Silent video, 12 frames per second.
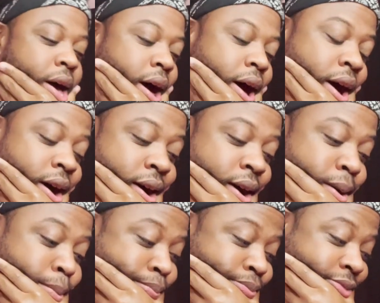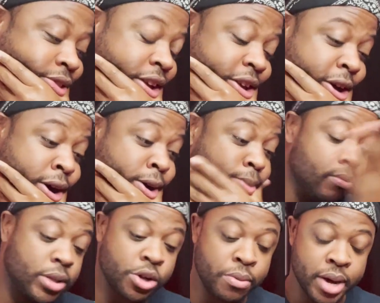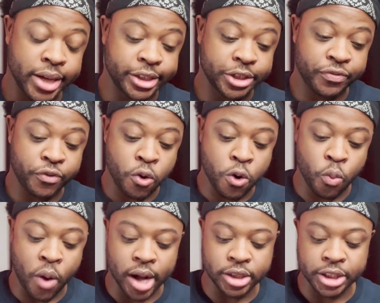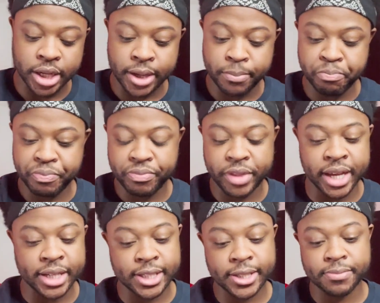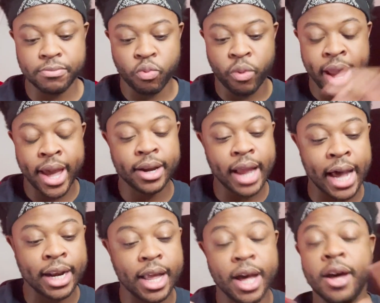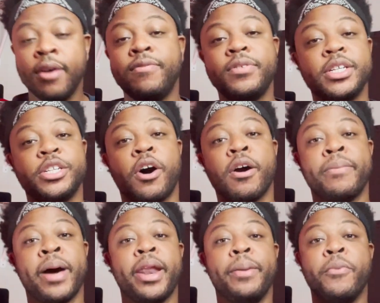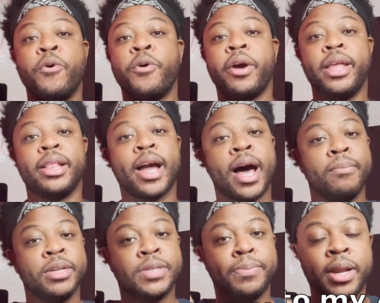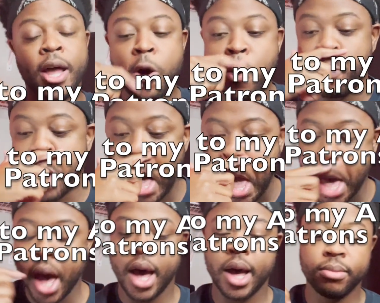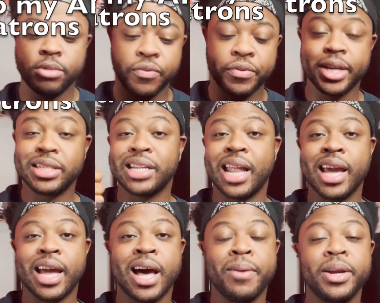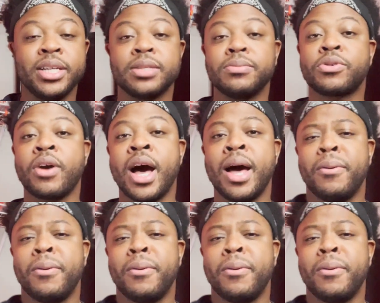Thank y'all so much for watching this rant. I'd love to talk about it more in the comments below. Don't forget to like, comment, and subscribe,